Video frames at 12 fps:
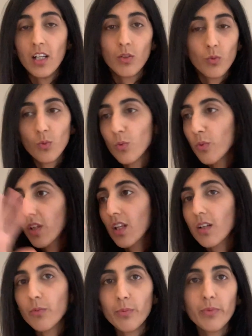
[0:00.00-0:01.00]
All
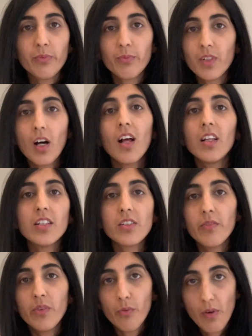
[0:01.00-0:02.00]
the colours
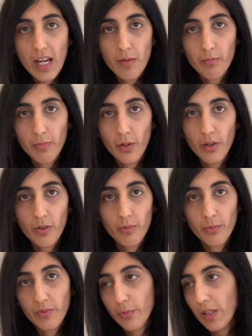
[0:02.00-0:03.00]
of the rainbow,
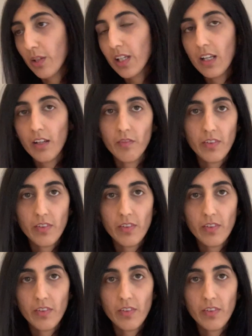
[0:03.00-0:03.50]
if we're looking at